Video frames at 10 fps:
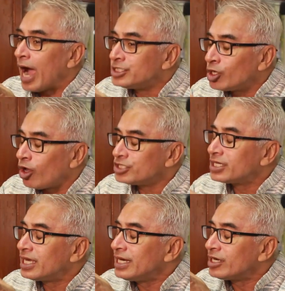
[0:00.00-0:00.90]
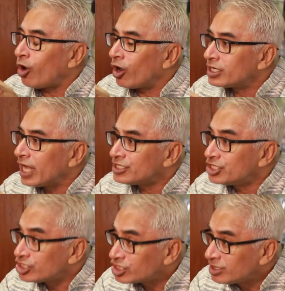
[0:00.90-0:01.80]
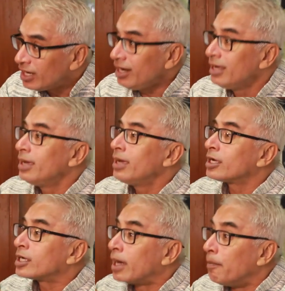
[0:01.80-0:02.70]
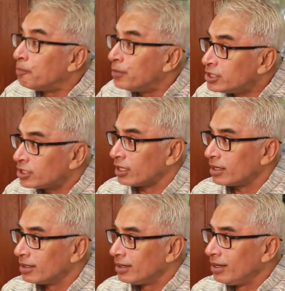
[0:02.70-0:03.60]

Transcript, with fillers: ideological and organizational competitor.